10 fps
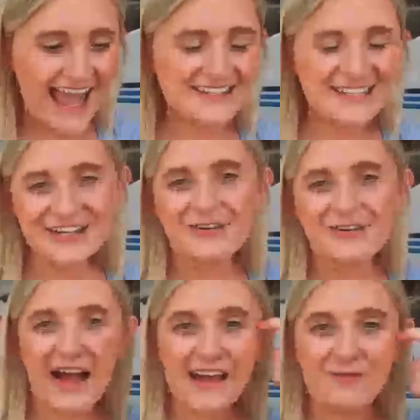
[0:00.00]
And two,
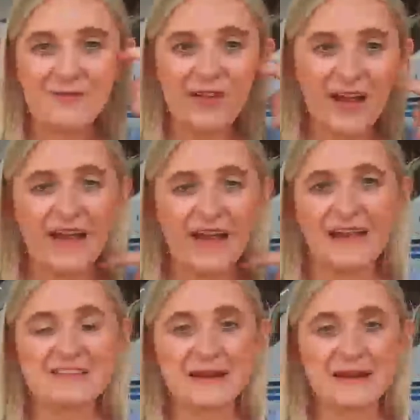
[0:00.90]
I can fly
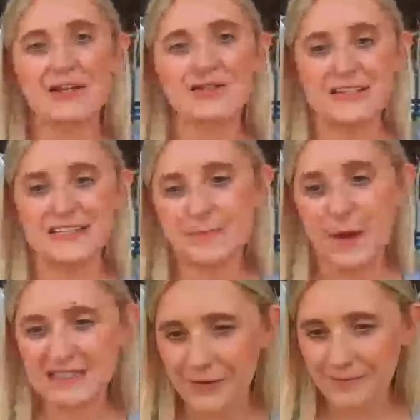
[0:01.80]
in as many countries as
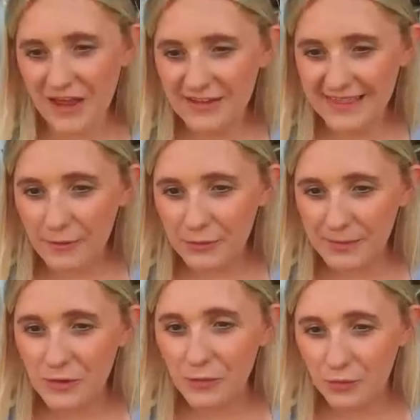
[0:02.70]
possible. I think that would
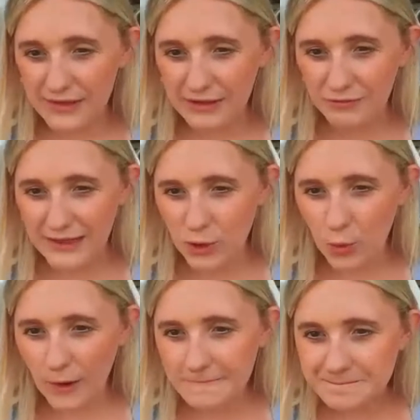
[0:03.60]
be really, really
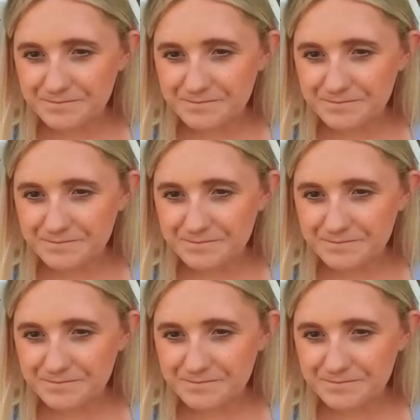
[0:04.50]
cool.